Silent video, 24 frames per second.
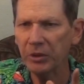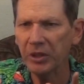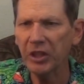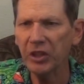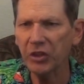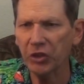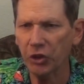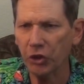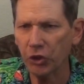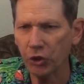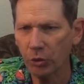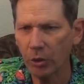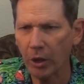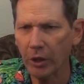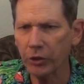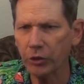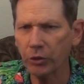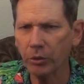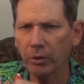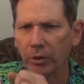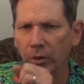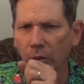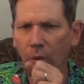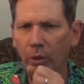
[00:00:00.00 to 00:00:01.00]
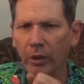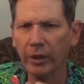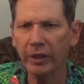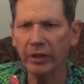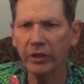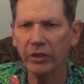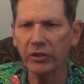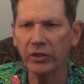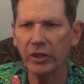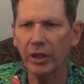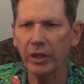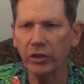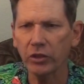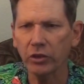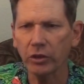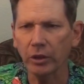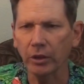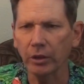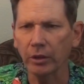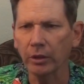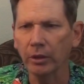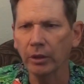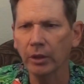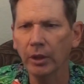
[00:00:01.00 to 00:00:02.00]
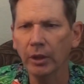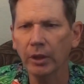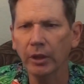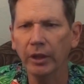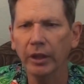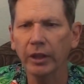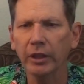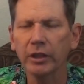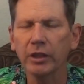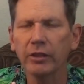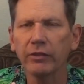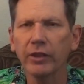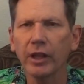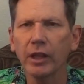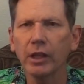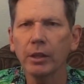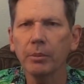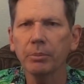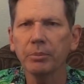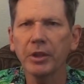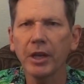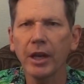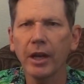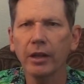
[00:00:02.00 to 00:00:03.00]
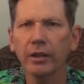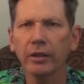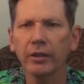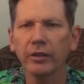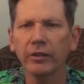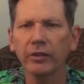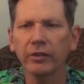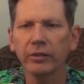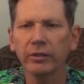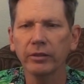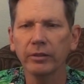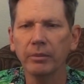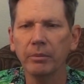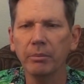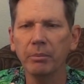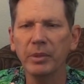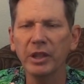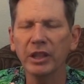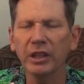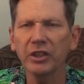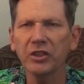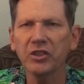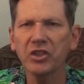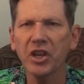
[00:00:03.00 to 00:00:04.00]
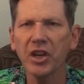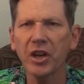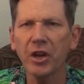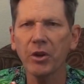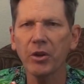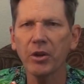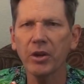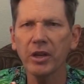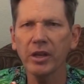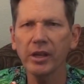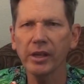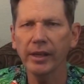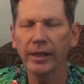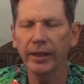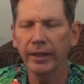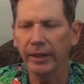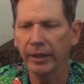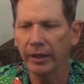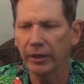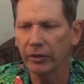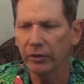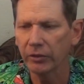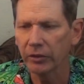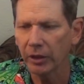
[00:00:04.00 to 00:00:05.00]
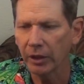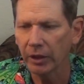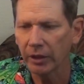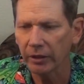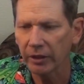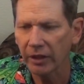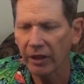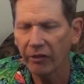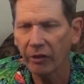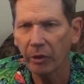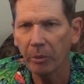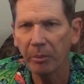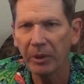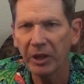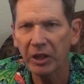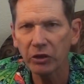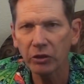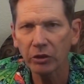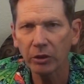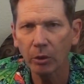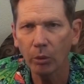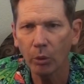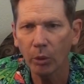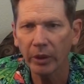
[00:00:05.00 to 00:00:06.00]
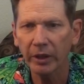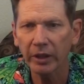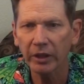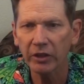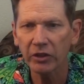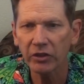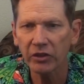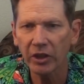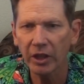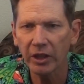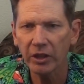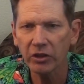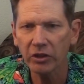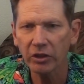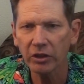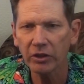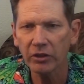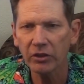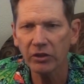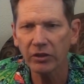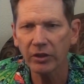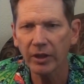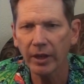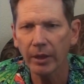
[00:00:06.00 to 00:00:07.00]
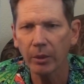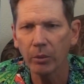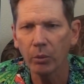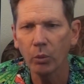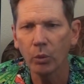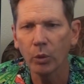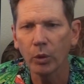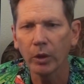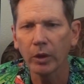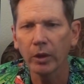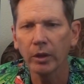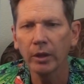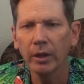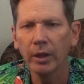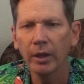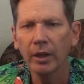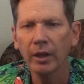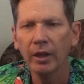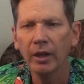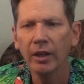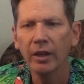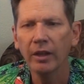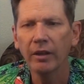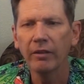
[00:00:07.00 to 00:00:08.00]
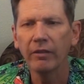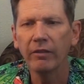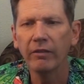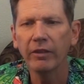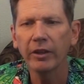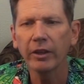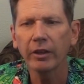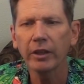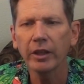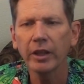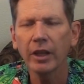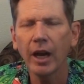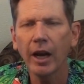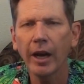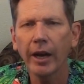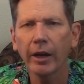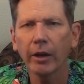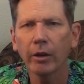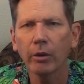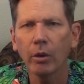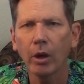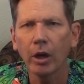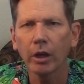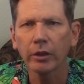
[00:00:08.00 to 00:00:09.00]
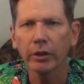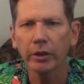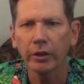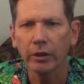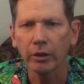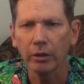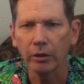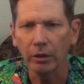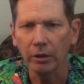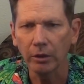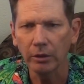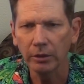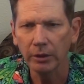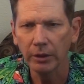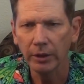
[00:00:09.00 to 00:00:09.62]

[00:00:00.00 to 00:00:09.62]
need to structure an organization. It developed out of military and governmental organizations that were very hierarchical.